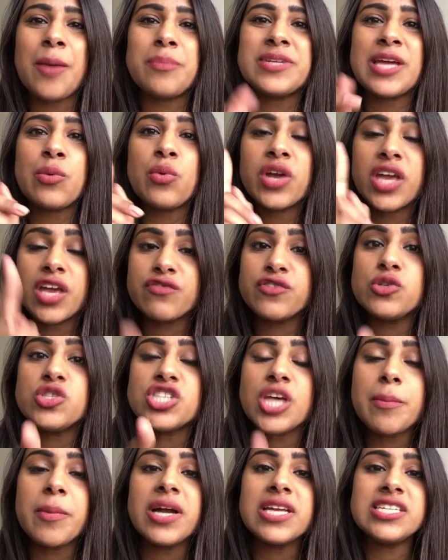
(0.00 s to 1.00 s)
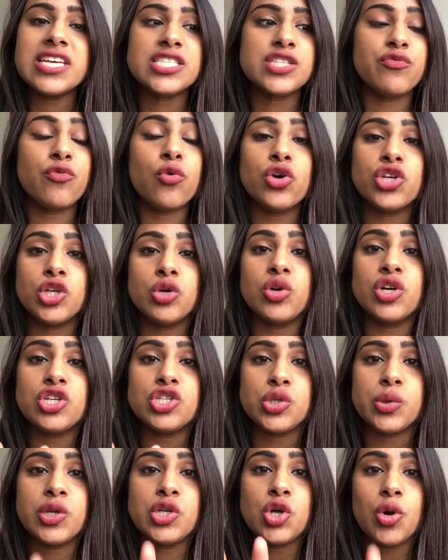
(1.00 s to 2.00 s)
will give you some ideas of what you can
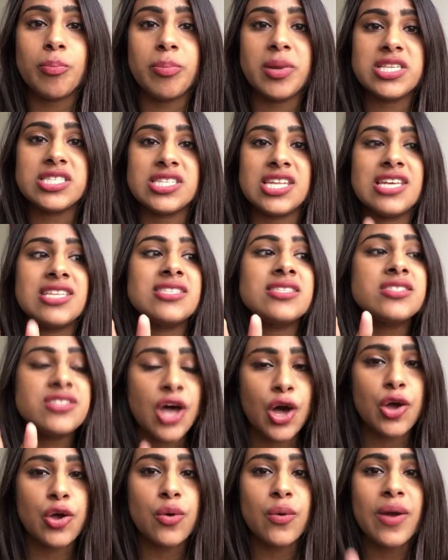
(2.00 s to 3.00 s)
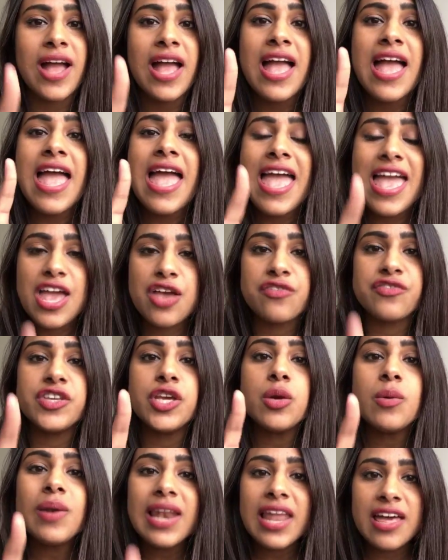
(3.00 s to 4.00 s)
do in your business. So if
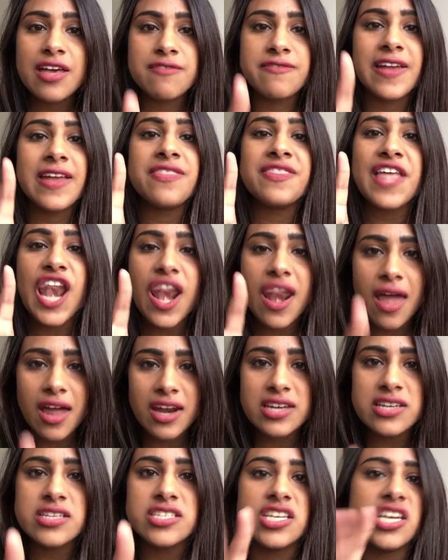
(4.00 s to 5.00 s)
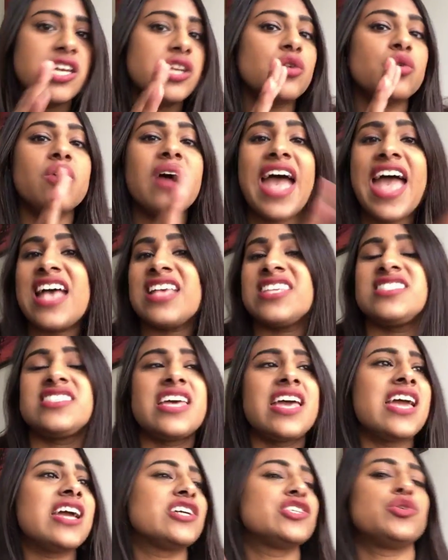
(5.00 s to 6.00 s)
you live in the London or
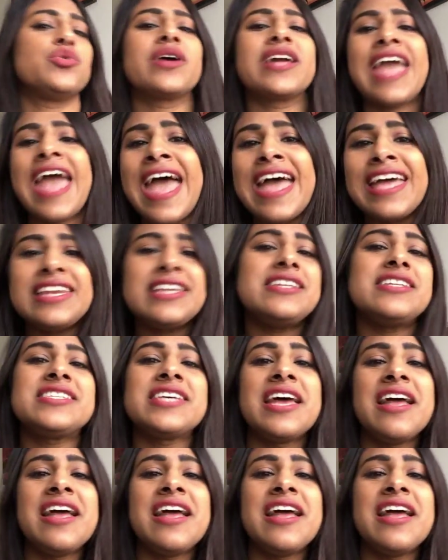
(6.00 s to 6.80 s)
Essex or Kent,